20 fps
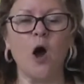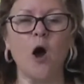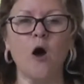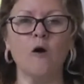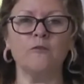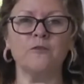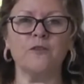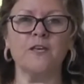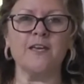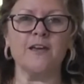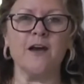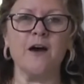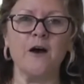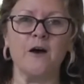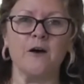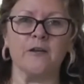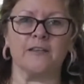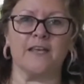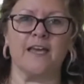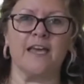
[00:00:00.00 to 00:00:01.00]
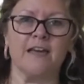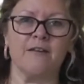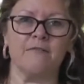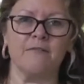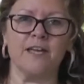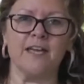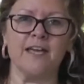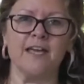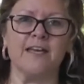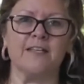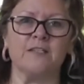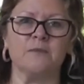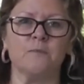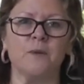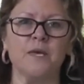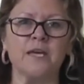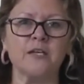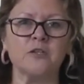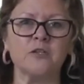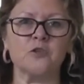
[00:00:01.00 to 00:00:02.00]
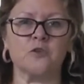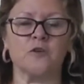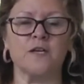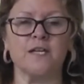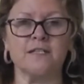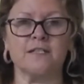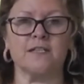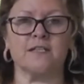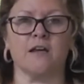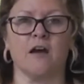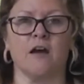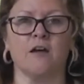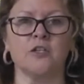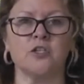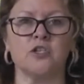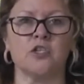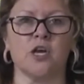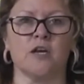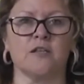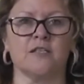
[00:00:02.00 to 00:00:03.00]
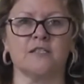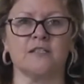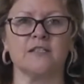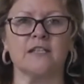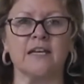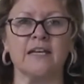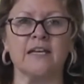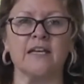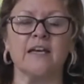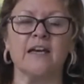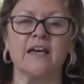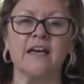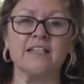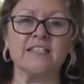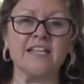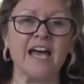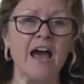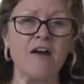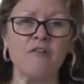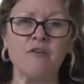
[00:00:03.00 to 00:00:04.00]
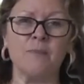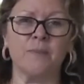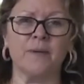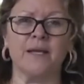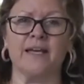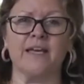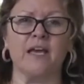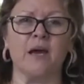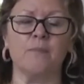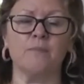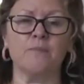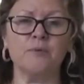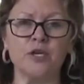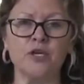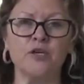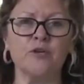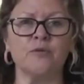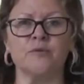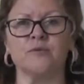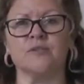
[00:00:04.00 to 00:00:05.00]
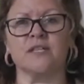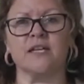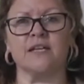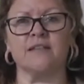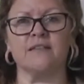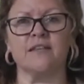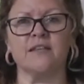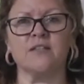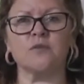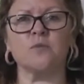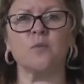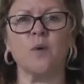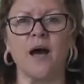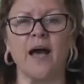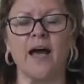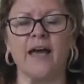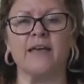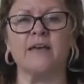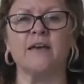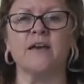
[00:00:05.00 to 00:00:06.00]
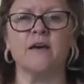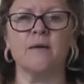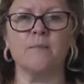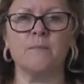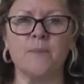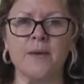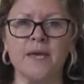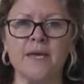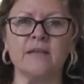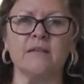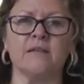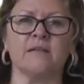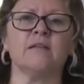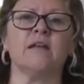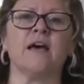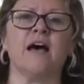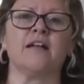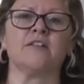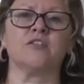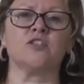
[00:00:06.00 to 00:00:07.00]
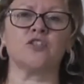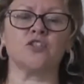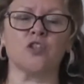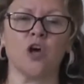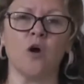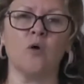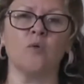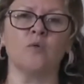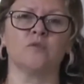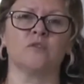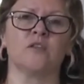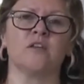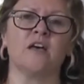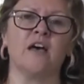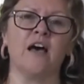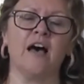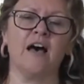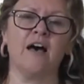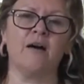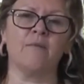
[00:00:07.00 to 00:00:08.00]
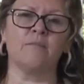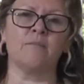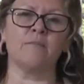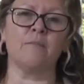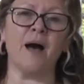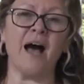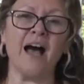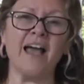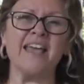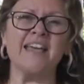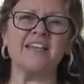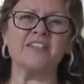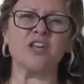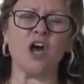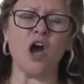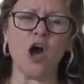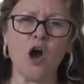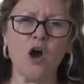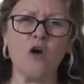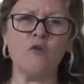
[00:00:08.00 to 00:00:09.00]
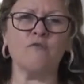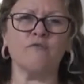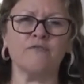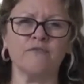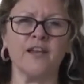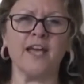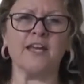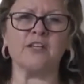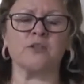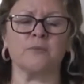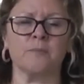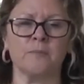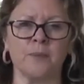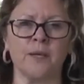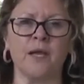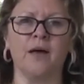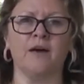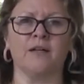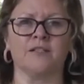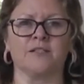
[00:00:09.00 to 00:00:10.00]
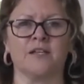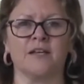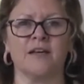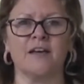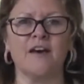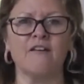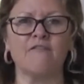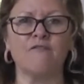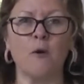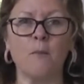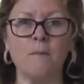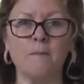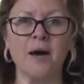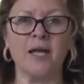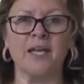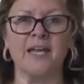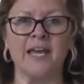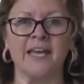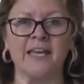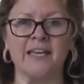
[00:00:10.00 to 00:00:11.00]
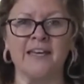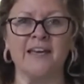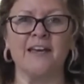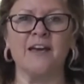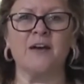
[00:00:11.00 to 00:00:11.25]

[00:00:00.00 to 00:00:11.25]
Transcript: On the earth, here he is being treated unjustly, terribly abused in this way, beaten and sold by his own flesh and blood for money